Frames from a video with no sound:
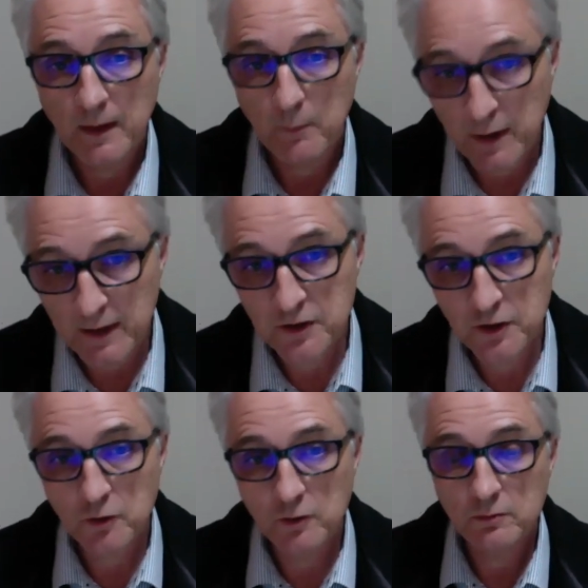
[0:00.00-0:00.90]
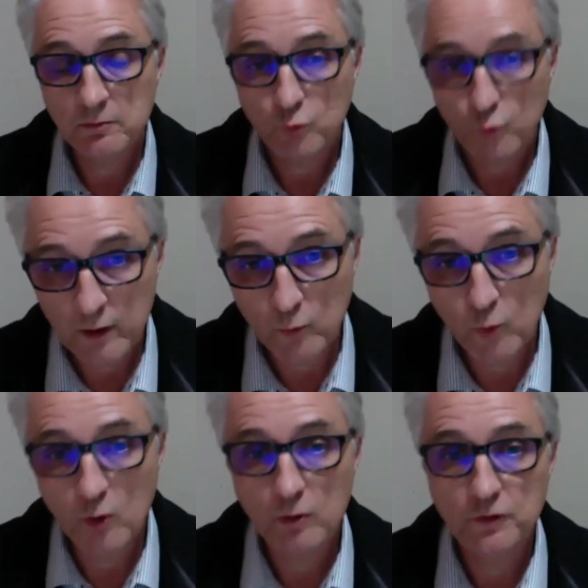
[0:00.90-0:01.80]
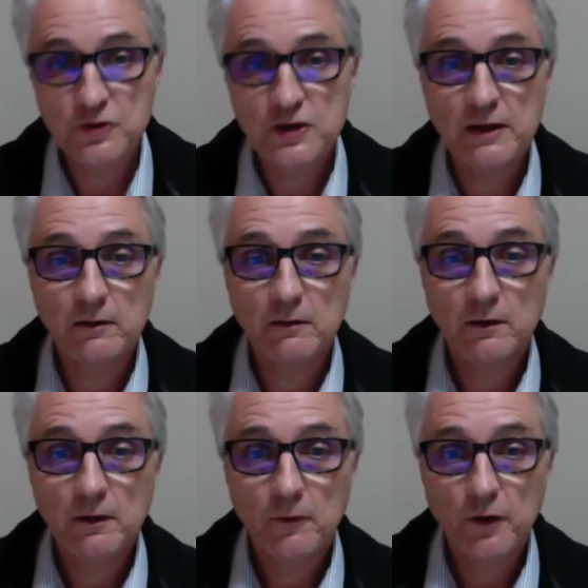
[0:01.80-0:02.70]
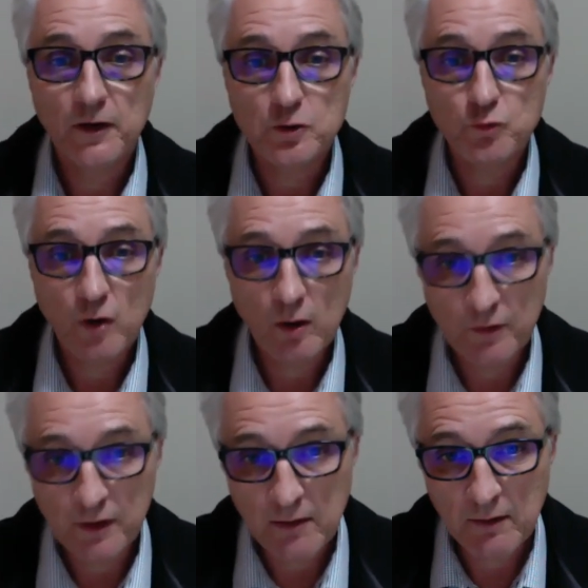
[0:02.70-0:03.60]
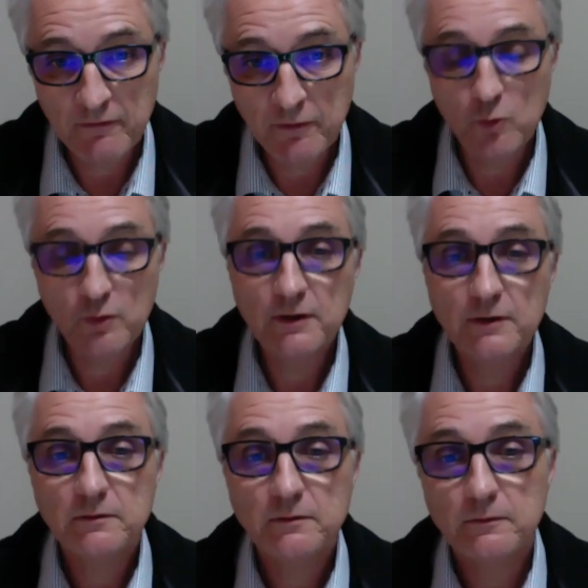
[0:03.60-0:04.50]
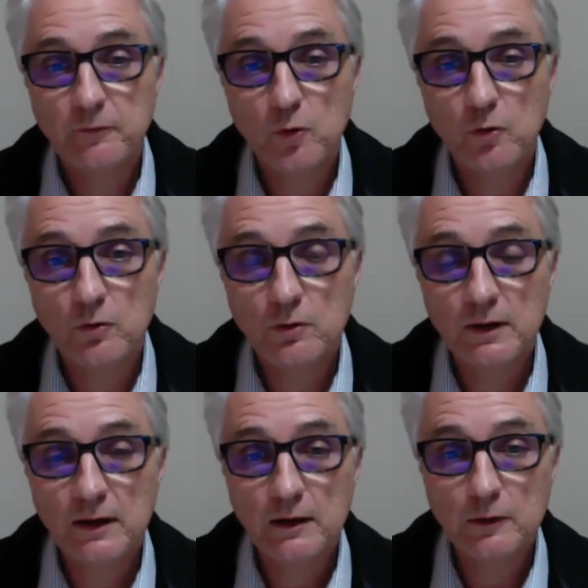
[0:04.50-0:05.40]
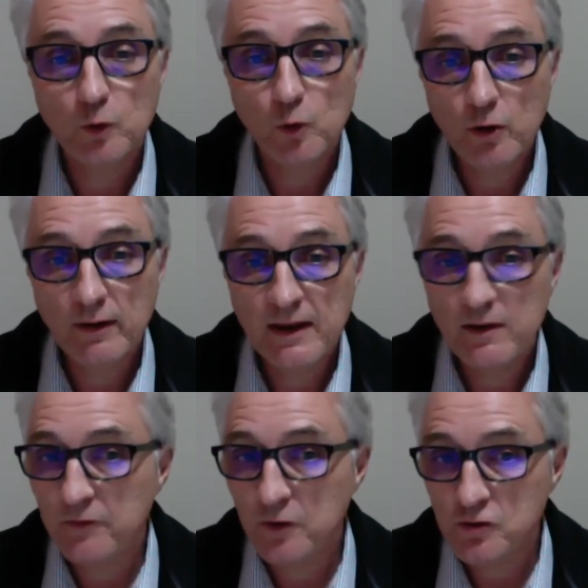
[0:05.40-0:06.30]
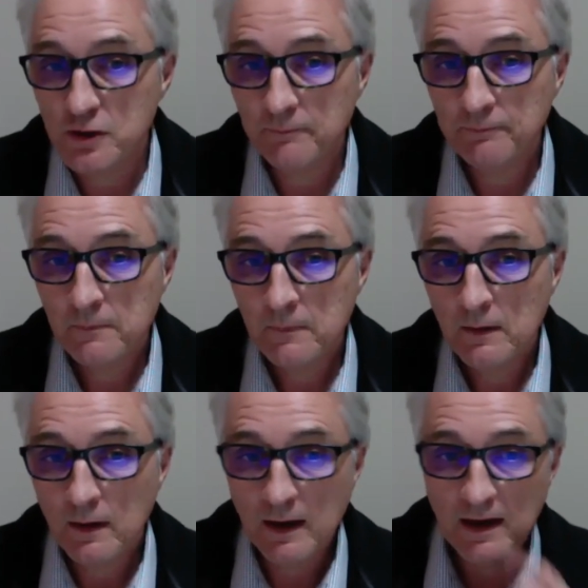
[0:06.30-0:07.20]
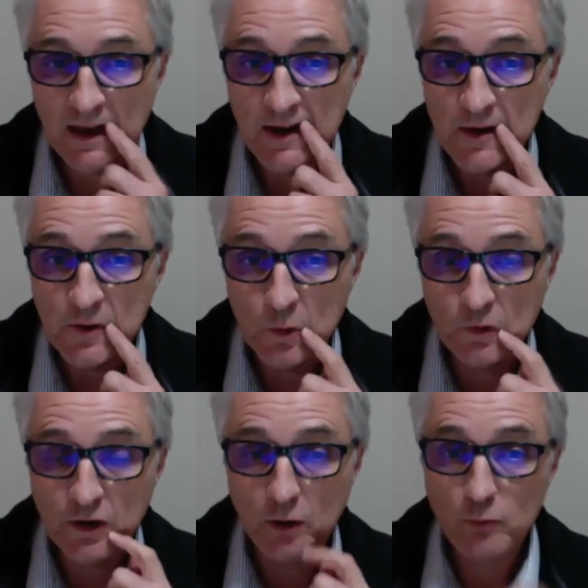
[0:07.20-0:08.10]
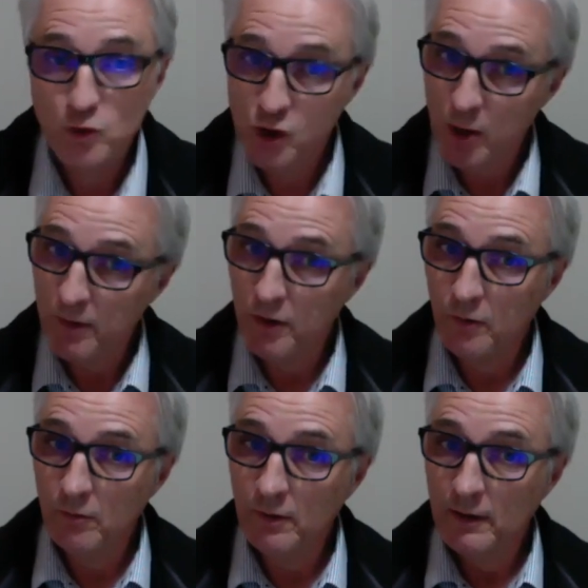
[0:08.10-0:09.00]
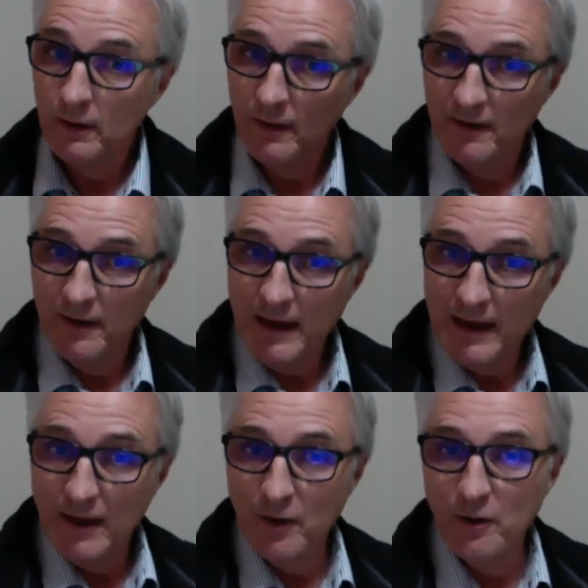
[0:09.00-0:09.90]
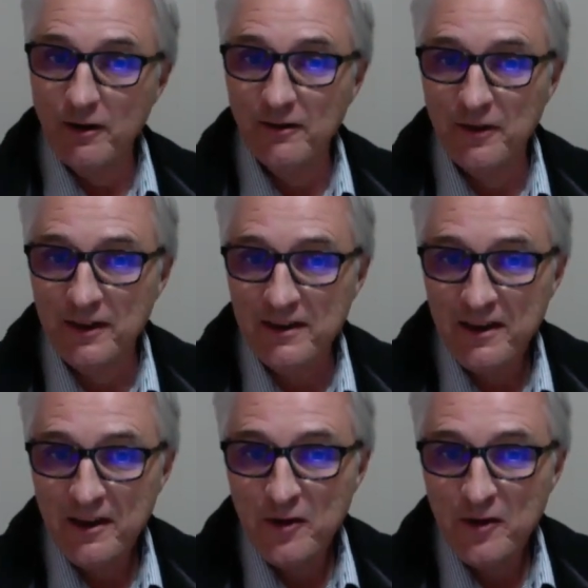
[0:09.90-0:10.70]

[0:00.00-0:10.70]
practical, real-world skill that is relevant going forward for lawyering in the future. And it is also showing you how the